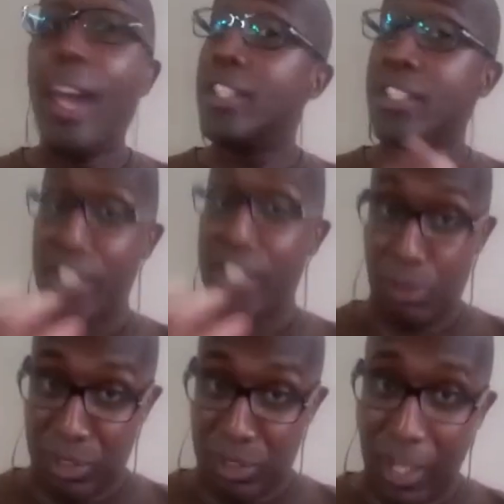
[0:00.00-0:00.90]
She
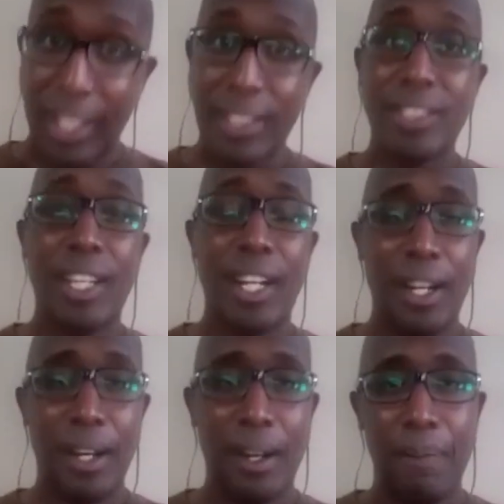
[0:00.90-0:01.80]
was right.
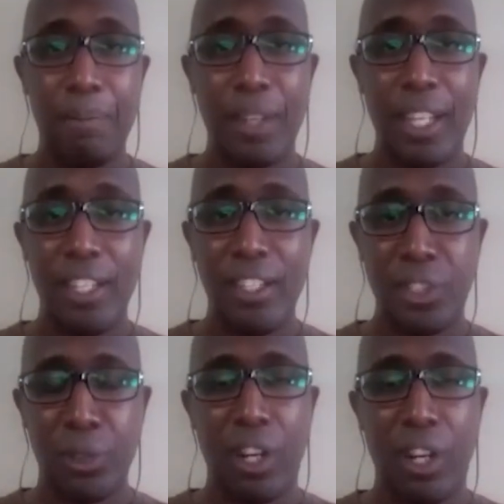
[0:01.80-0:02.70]
And
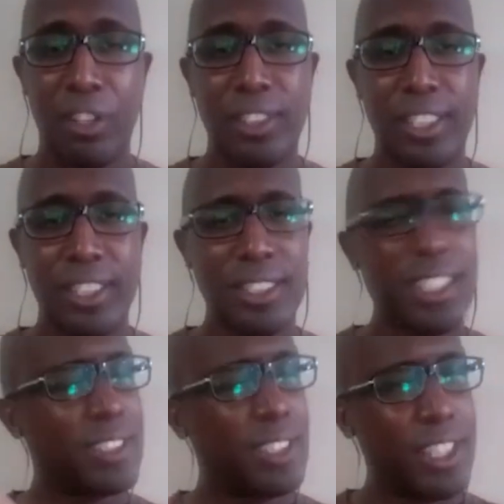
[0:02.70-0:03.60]
junior ROTC
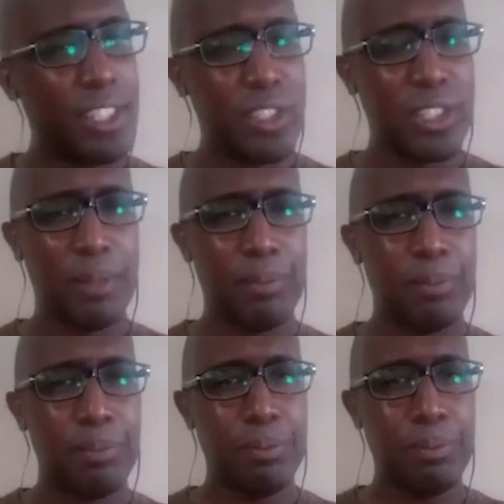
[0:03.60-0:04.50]
is a leadership
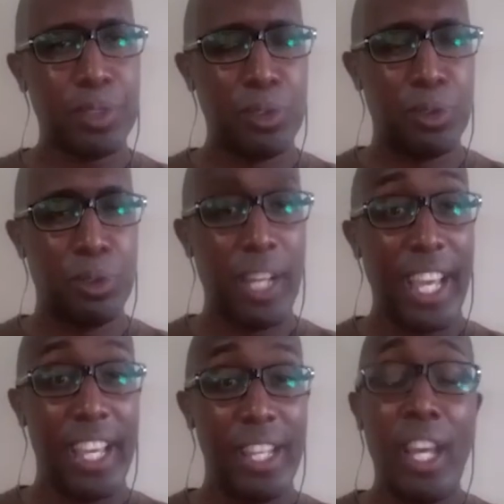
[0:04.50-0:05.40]
school.
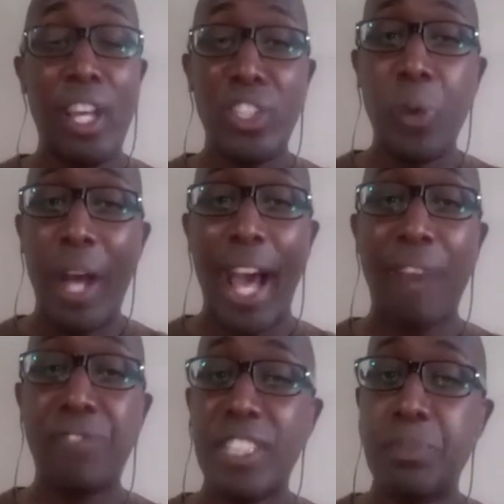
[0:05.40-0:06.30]
And you
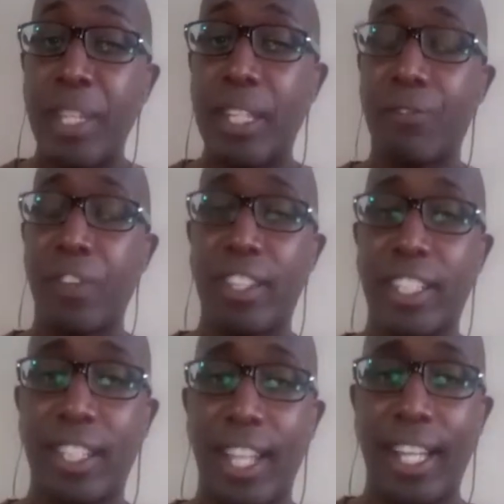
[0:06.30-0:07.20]
have to speak in front of the
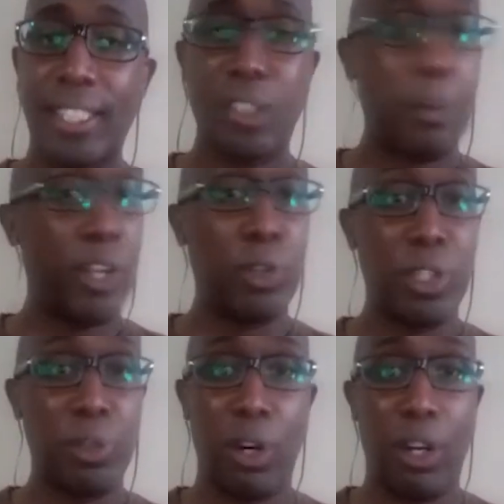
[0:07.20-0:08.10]
class, no matter who
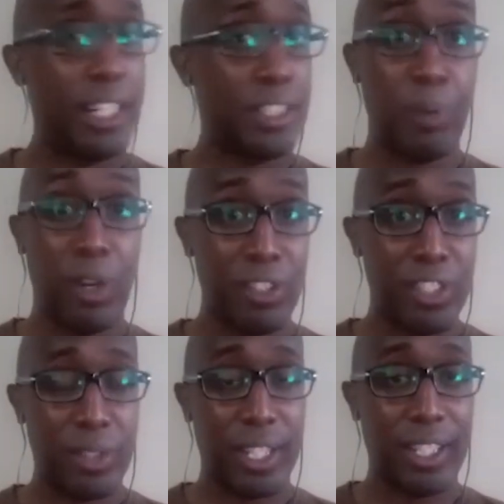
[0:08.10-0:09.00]
you are. It's part of the
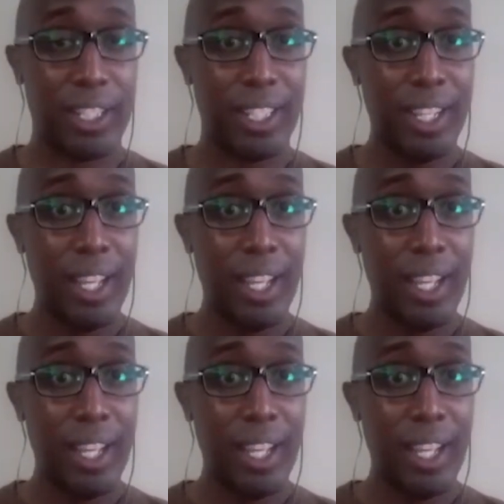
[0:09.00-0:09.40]
training.